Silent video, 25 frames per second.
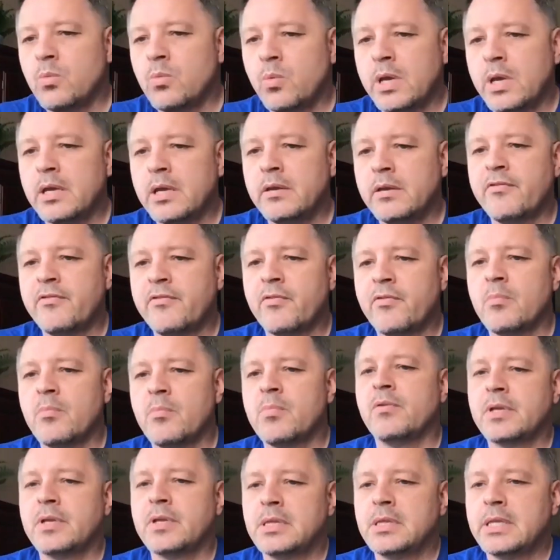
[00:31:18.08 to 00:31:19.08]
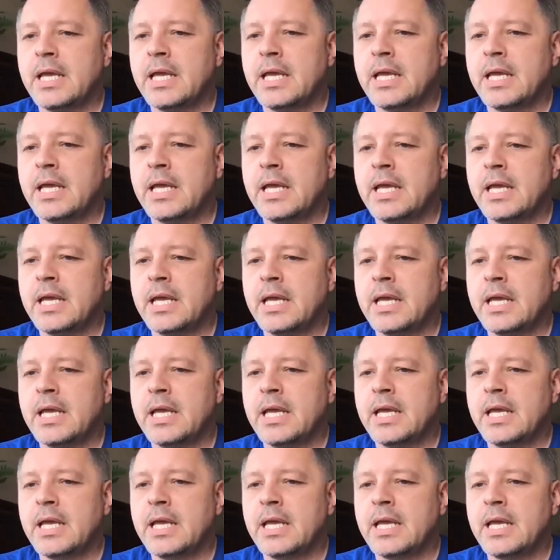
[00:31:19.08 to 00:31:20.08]
for both the lenders
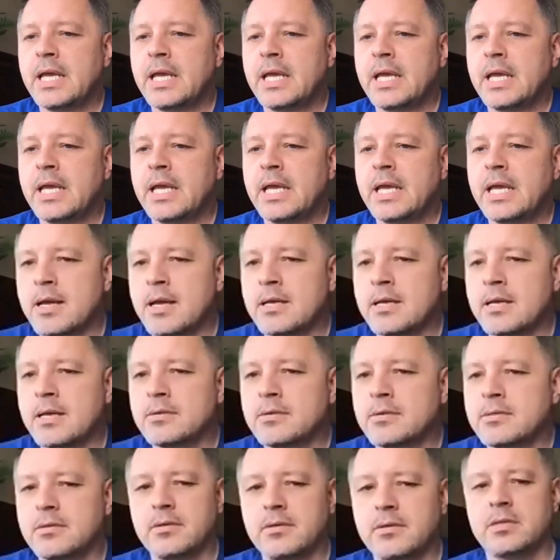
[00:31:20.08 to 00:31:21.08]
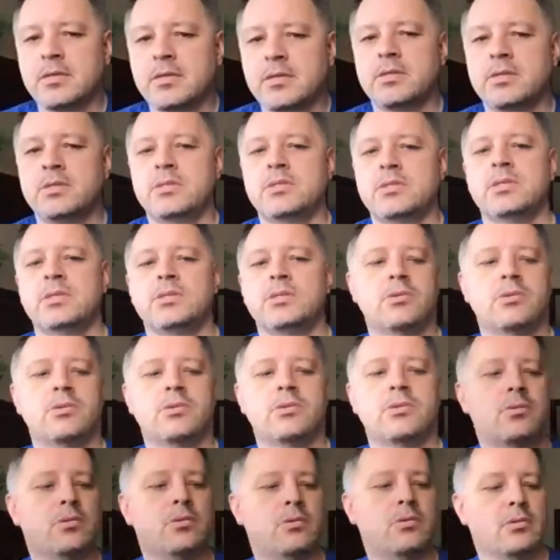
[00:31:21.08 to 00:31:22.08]
as well as the
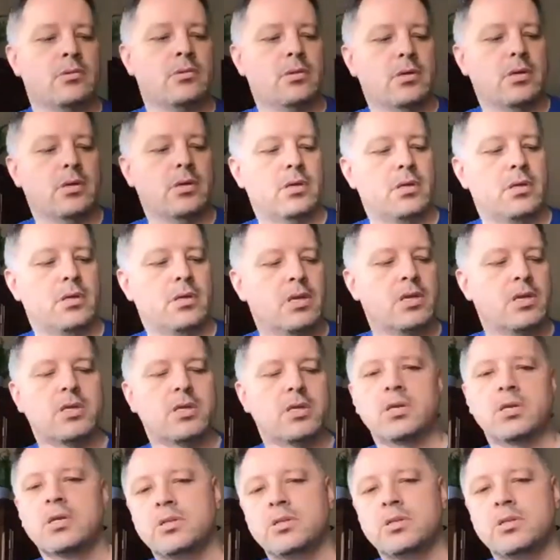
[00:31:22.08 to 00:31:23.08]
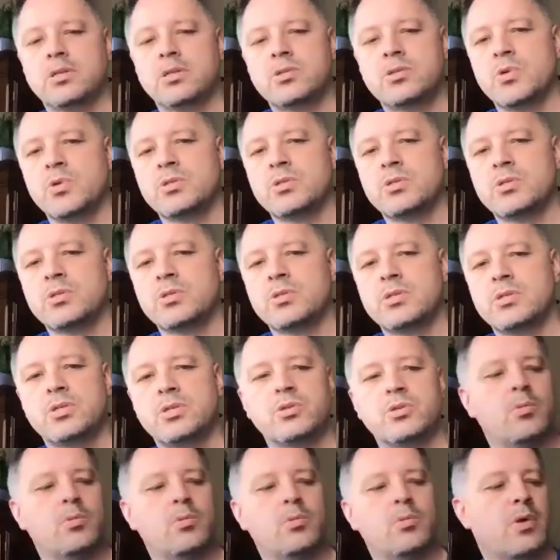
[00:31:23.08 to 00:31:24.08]
digital consumers, digital
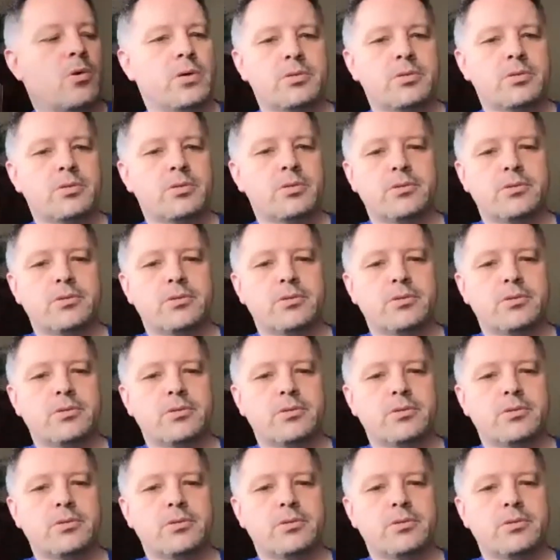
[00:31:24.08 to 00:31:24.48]
borrowers.